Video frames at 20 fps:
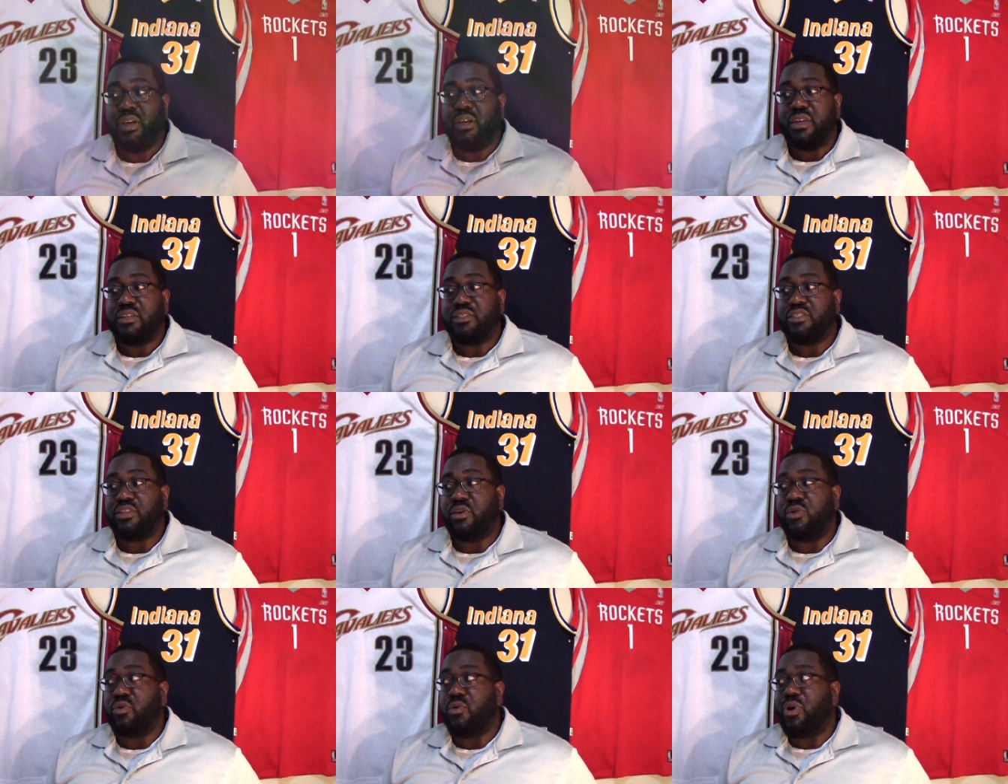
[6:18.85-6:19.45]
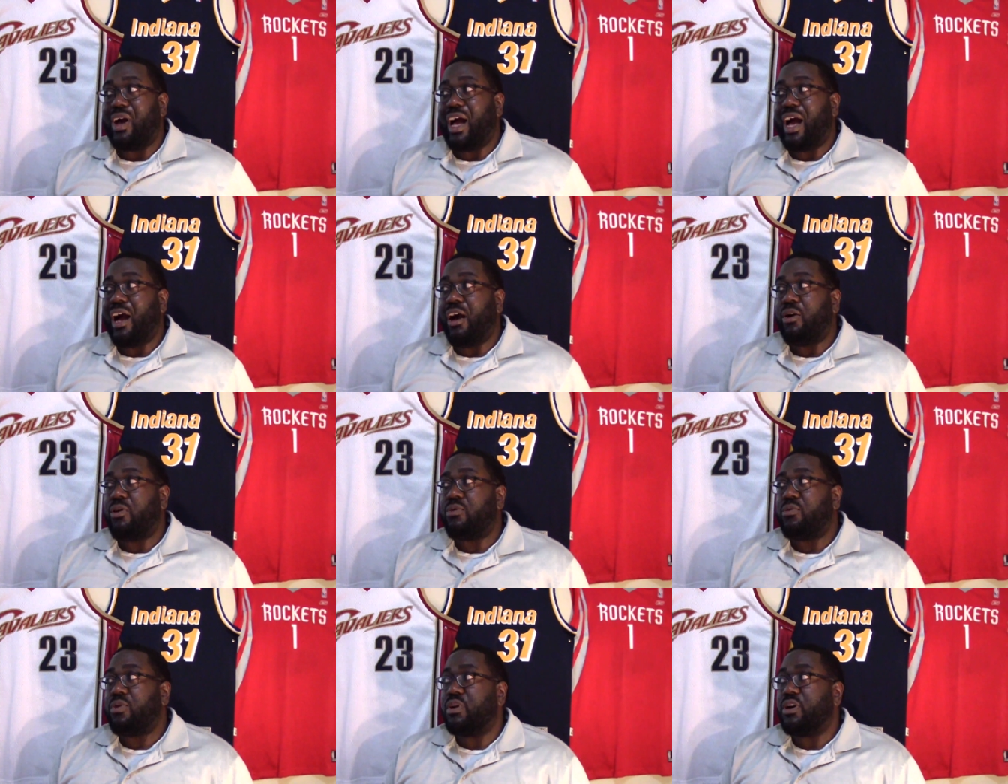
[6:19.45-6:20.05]
So
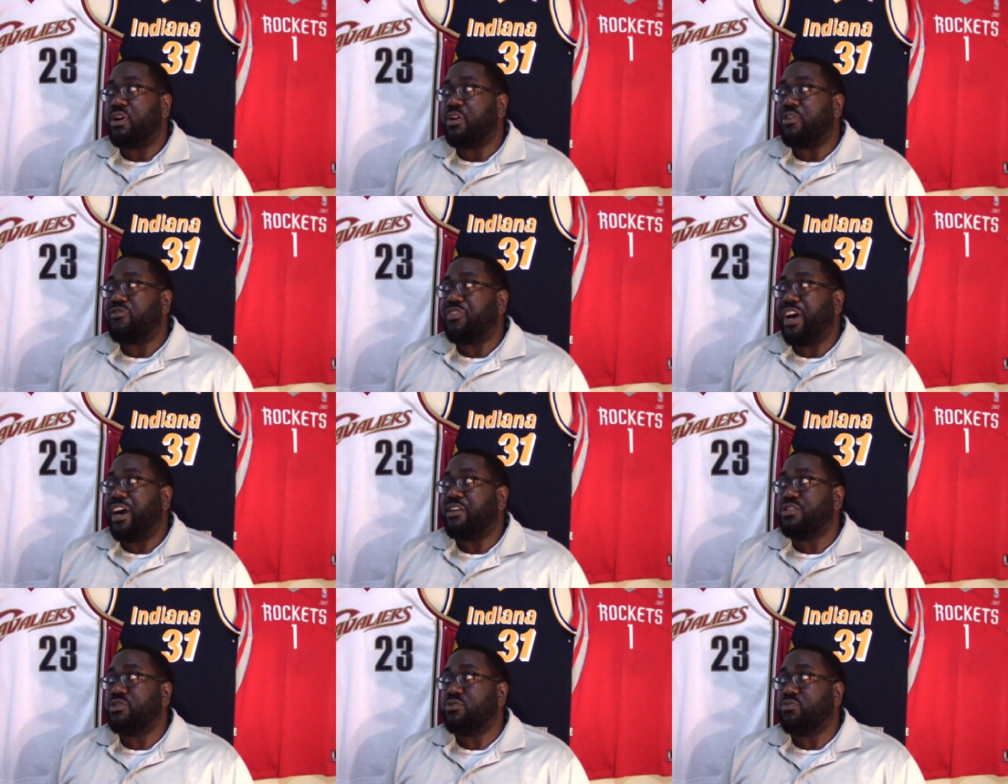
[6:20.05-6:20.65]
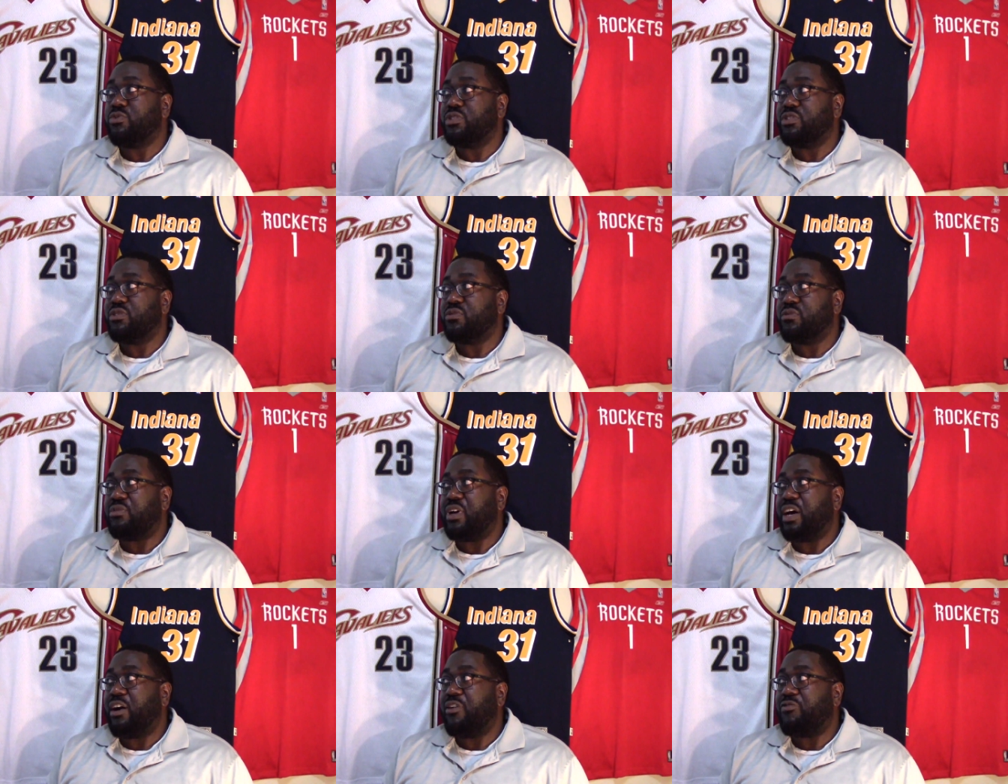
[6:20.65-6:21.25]
how
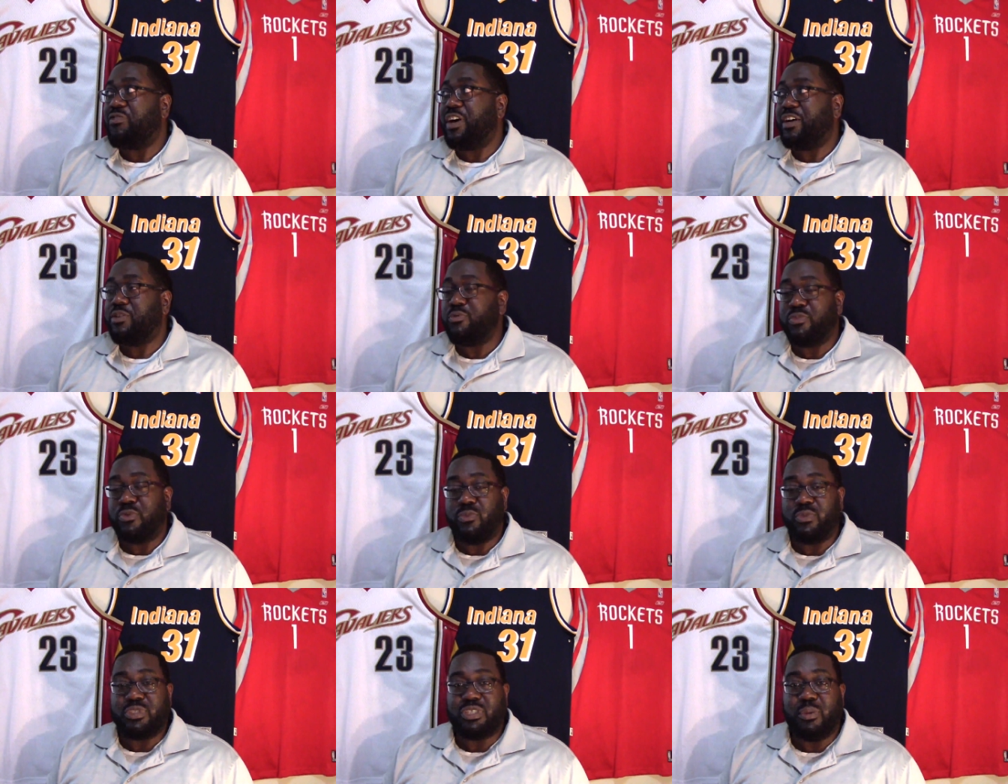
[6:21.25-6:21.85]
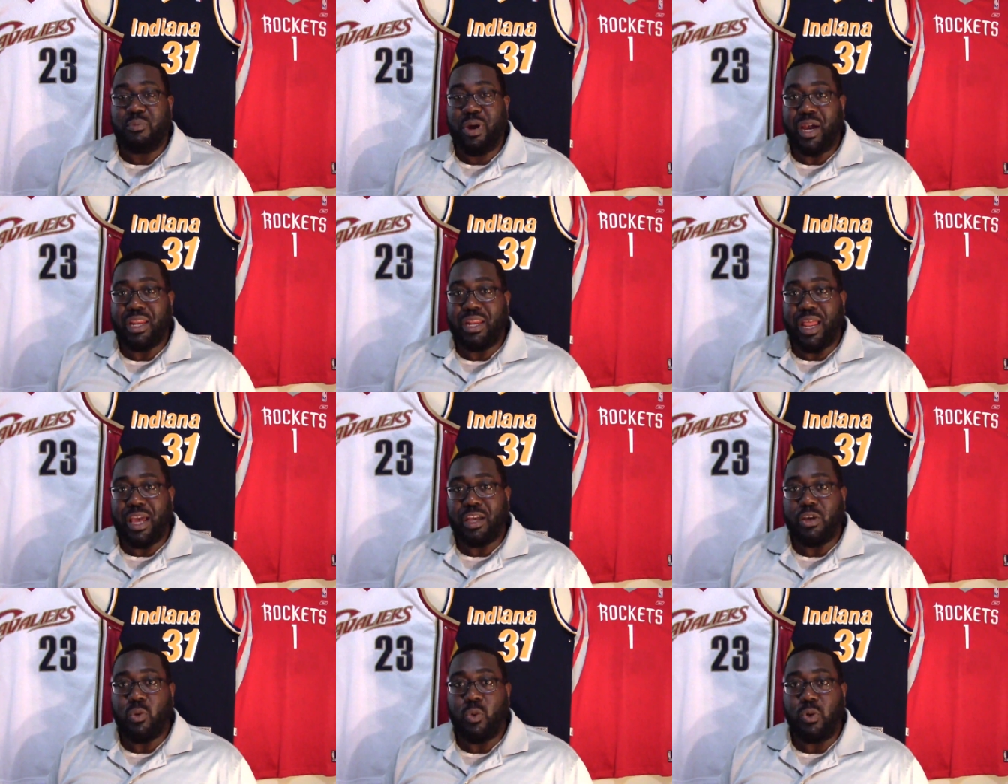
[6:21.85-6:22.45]
valuable would somebody
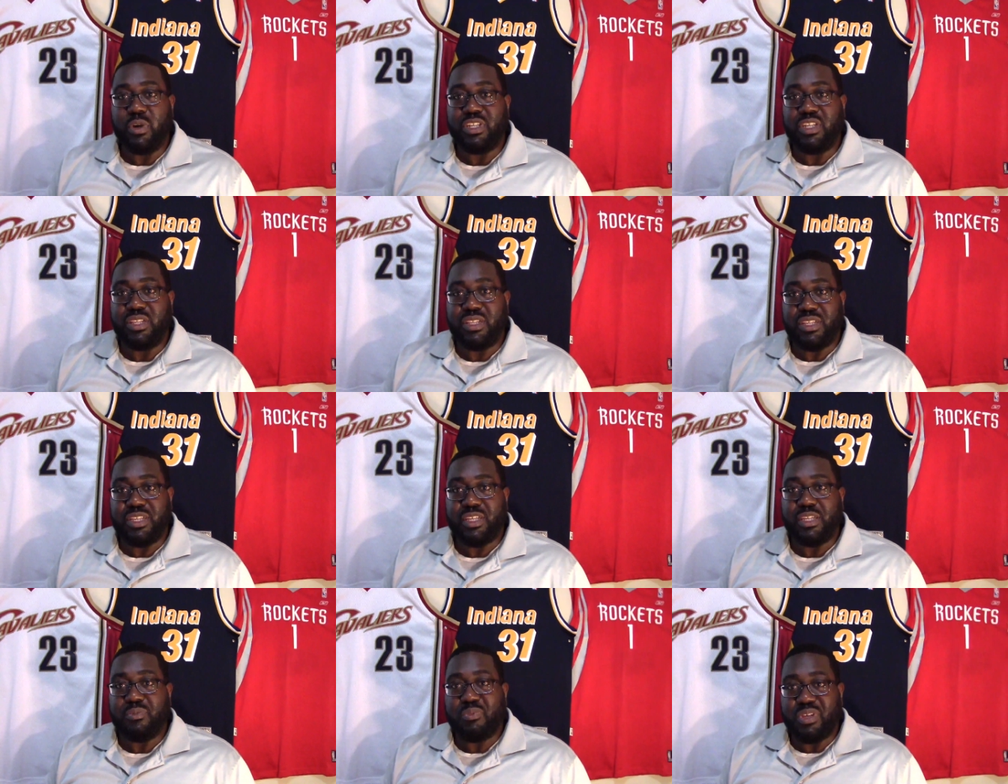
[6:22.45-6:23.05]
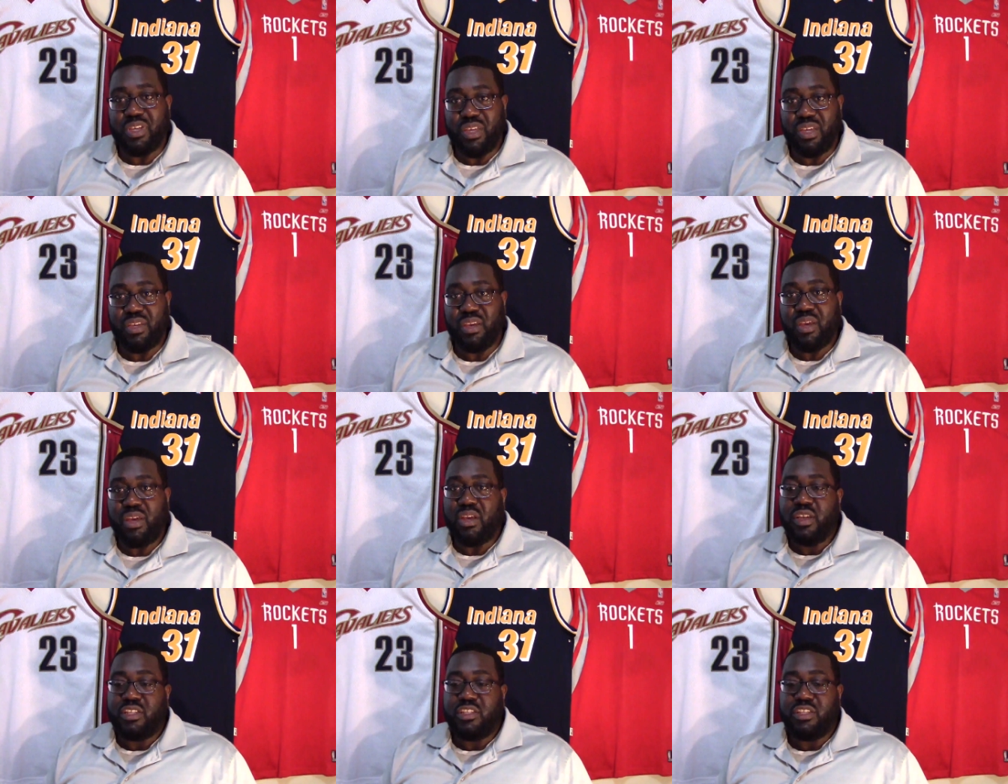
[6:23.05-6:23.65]
like Courtney Lee be
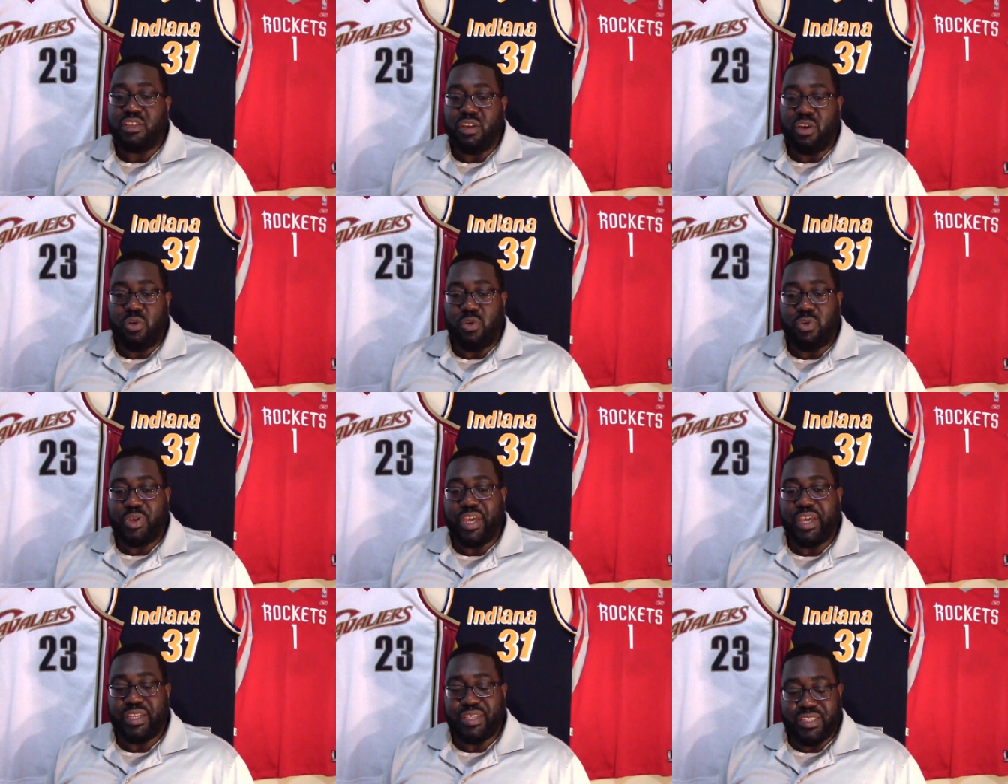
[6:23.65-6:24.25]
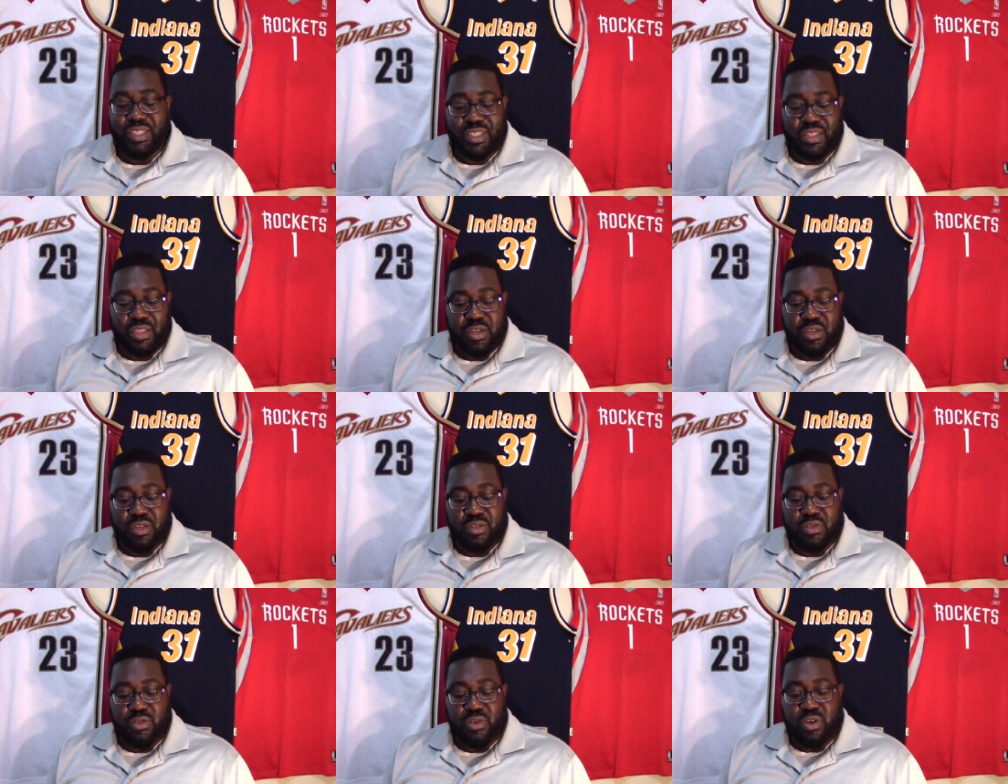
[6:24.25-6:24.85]
to the OKC
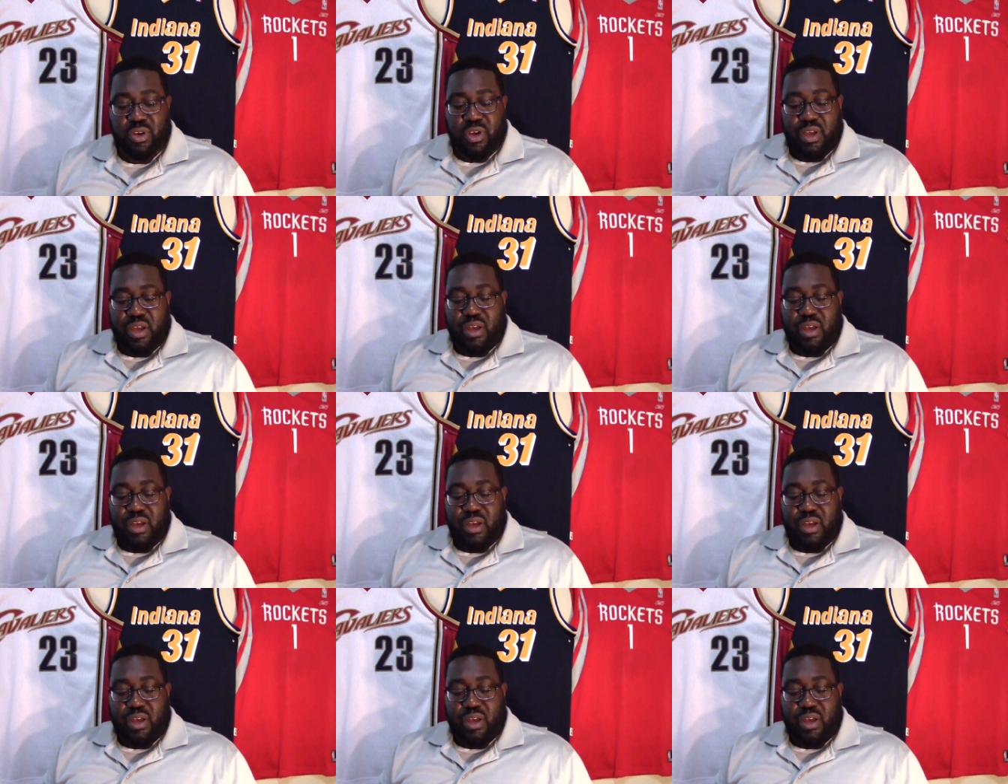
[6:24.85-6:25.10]
Thunder?